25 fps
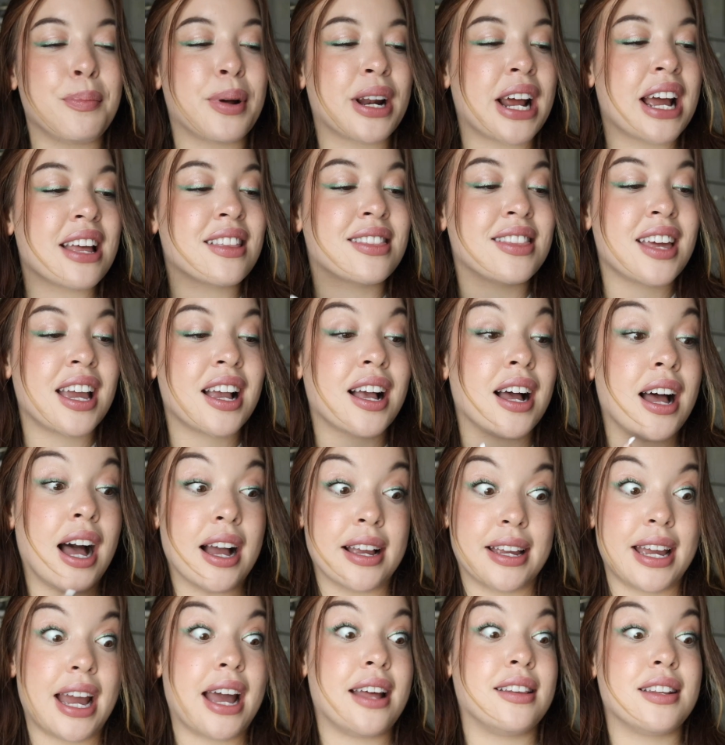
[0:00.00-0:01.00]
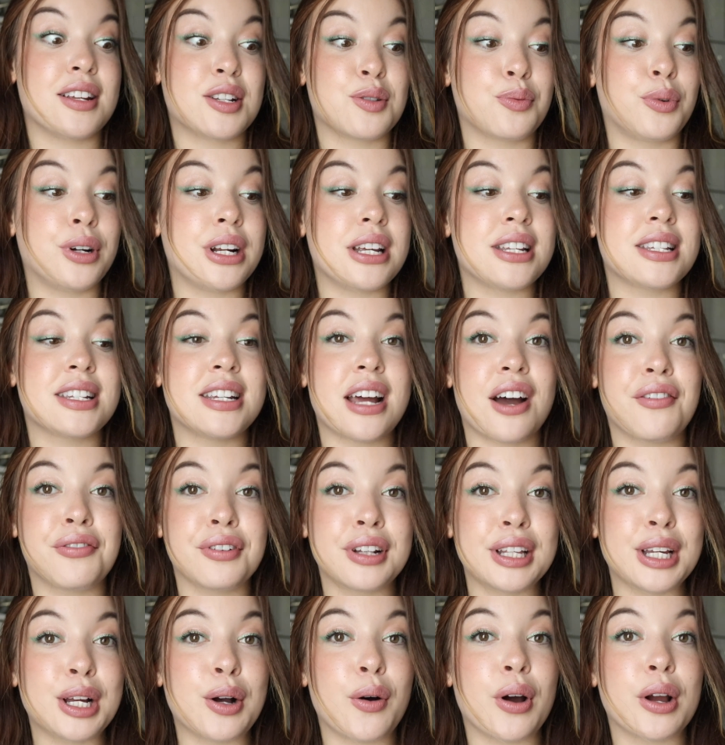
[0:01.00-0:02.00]
But I think, again, this one is
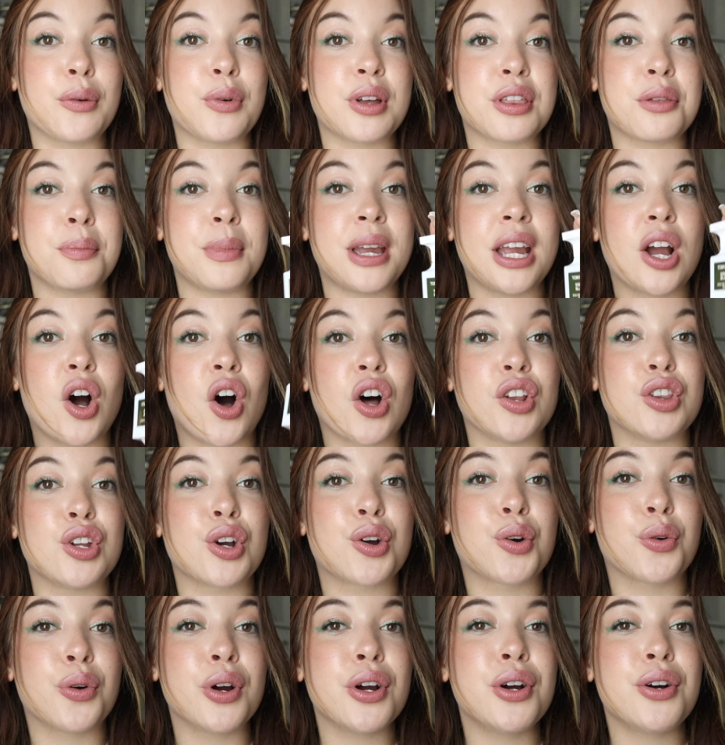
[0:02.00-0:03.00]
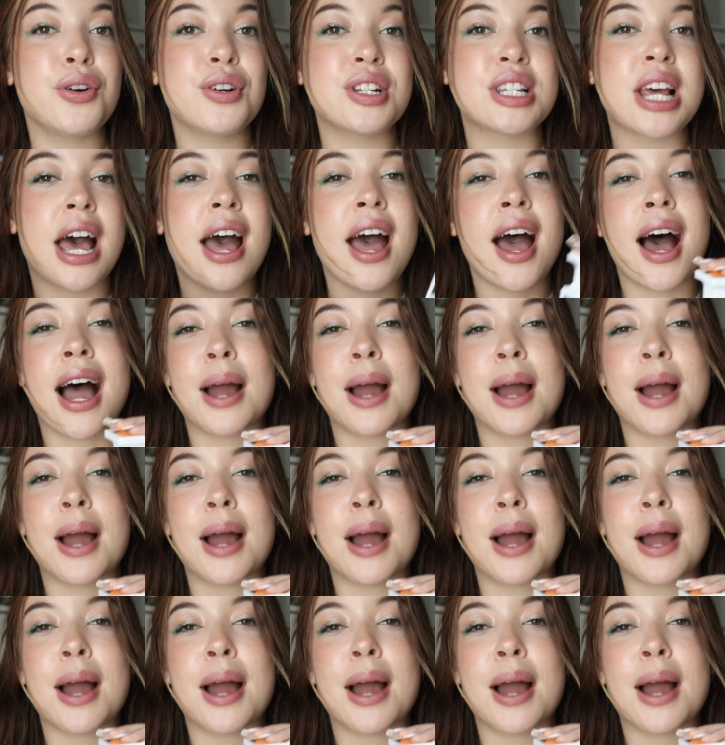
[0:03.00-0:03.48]
definitely going with me on the cruise.